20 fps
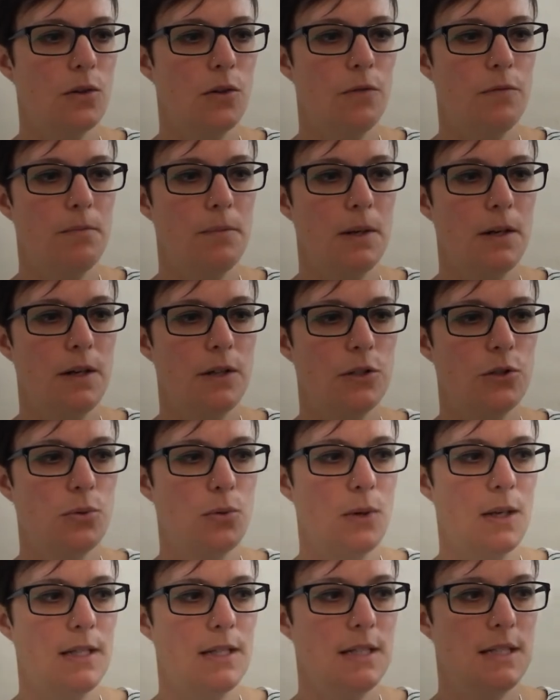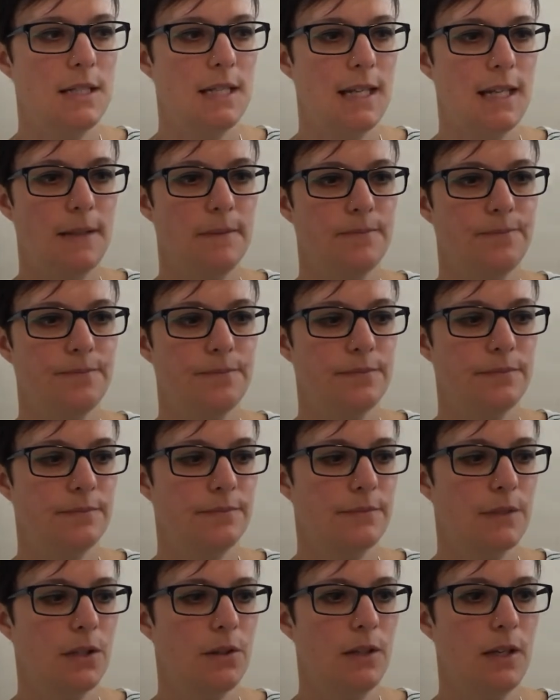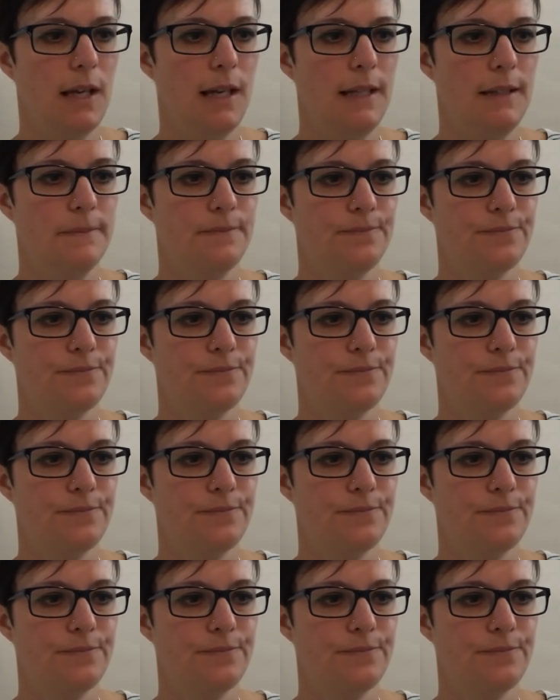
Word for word: of bar 20 okay